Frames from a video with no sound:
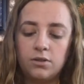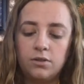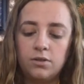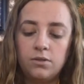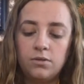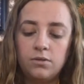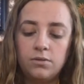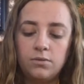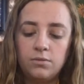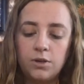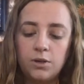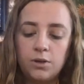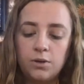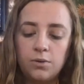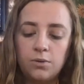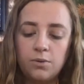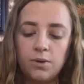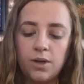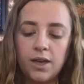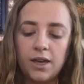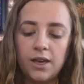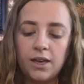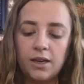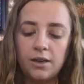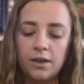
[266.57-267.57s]
Oh, no,
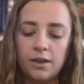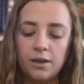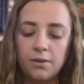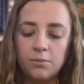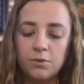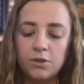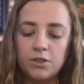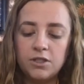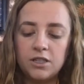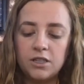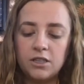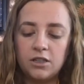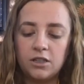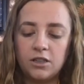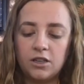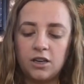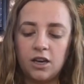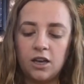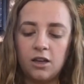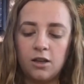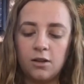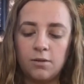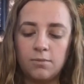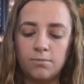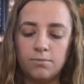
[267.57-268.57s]
I wasn't.
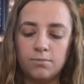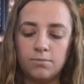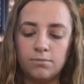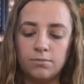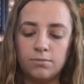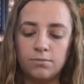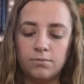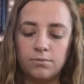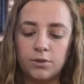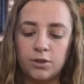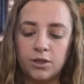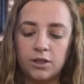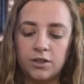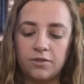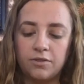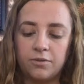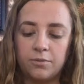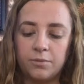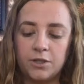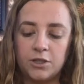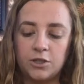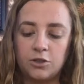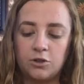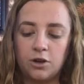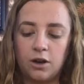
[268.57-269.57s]
Come.
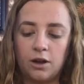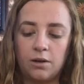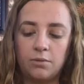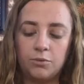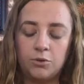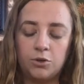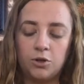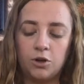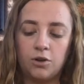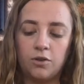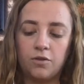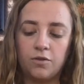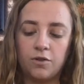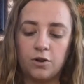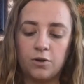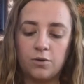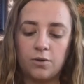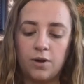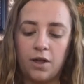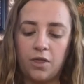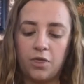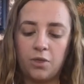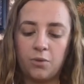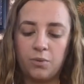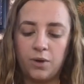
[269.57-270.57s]
Polyphemus grabbed Grover
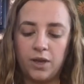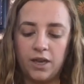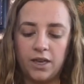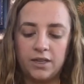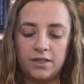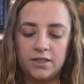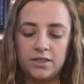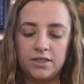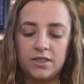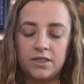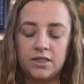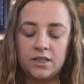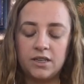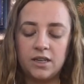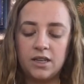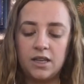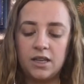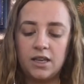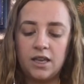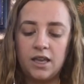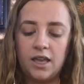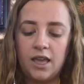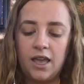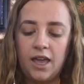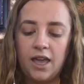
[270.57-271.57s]
around the waist
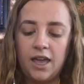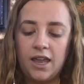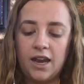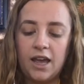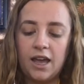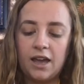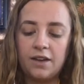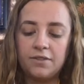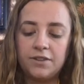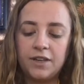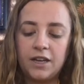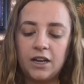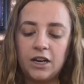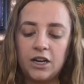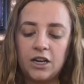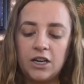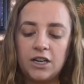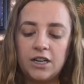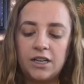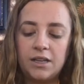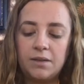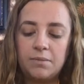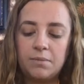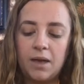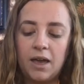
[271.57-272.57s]
and half carried
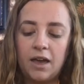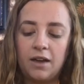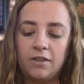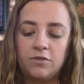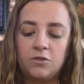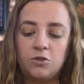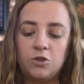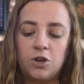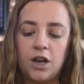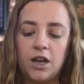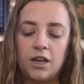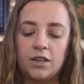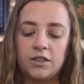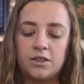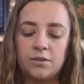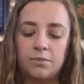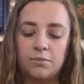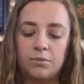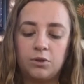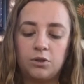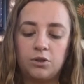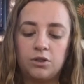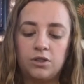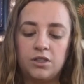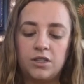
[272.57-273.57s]
him, half dragged him
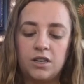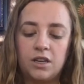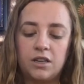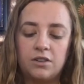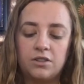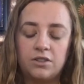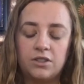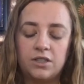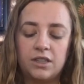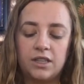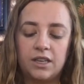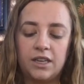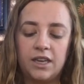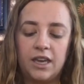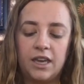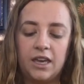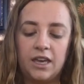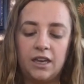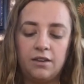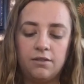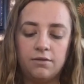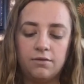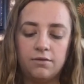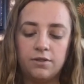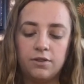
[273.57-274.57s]
through the tunnels of the
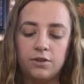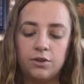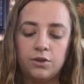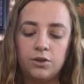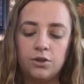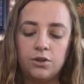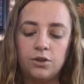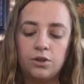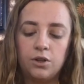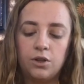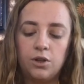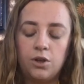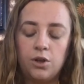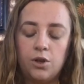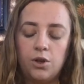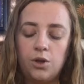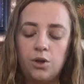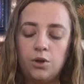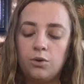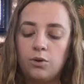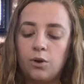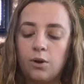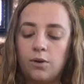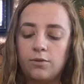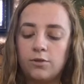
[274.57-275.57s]
cave.
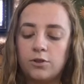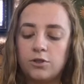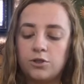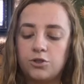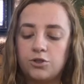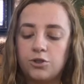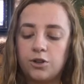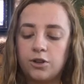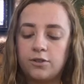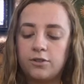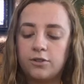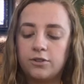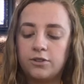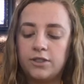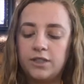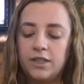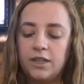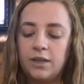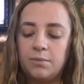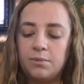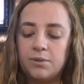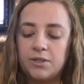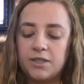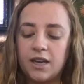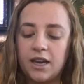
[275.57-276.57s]
Grover struggled to
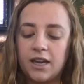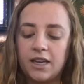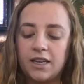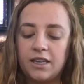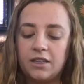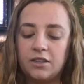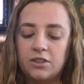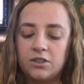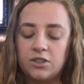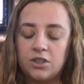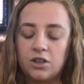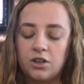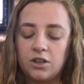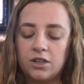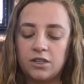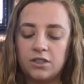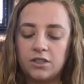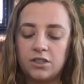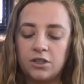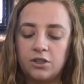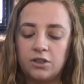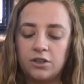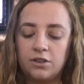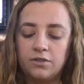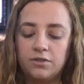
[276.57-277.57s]
keep his high heels on his
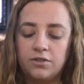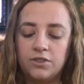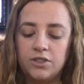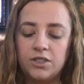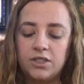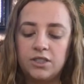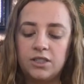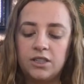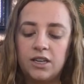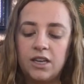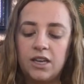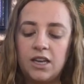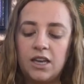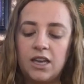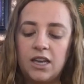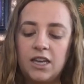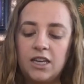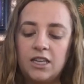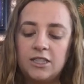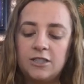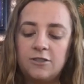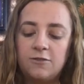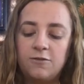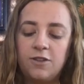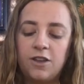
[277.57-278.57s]
hooves.
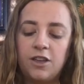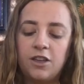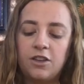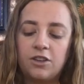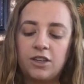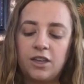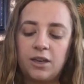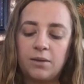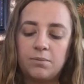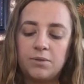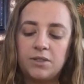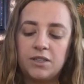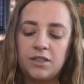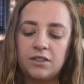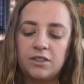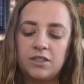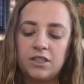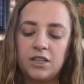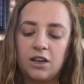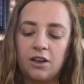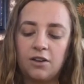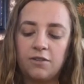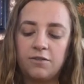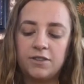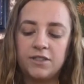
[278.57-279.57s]
His veil kept
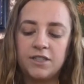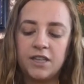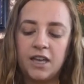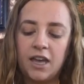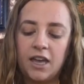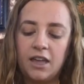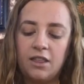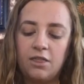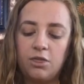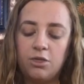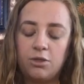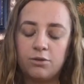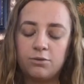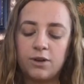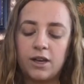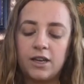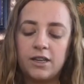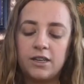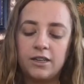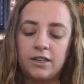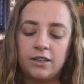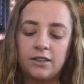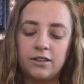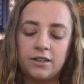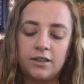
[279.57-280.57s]
tilting off his head,
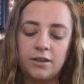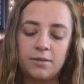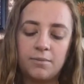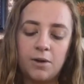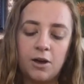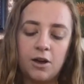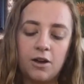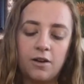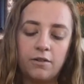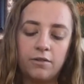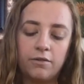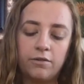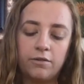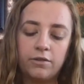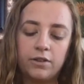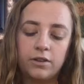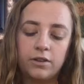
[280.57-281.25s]
threatening to come off.